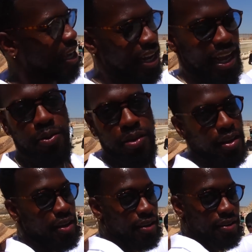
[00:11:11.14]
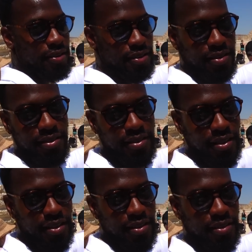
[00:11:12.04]
And now we're here.
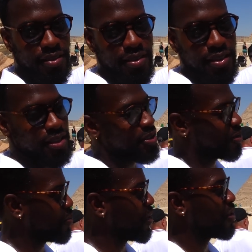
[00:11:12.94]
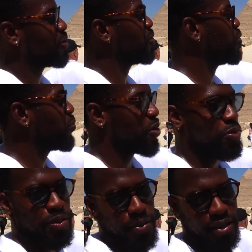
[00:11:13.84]
Spinks. So make sure when
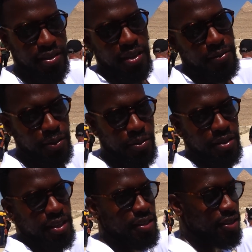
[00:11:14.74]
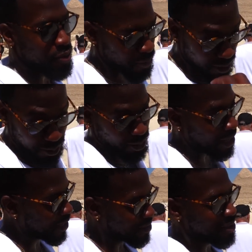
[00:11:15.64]
you speak stuff into existence, you
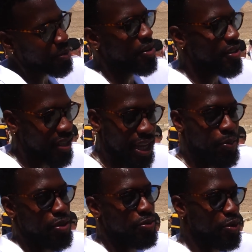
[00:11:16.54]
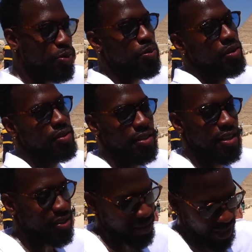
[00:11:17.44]
visualize and you understand what you're doing,
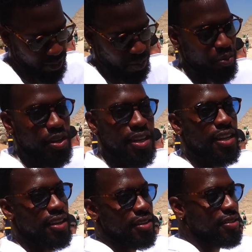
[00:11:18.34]
because that's what we did.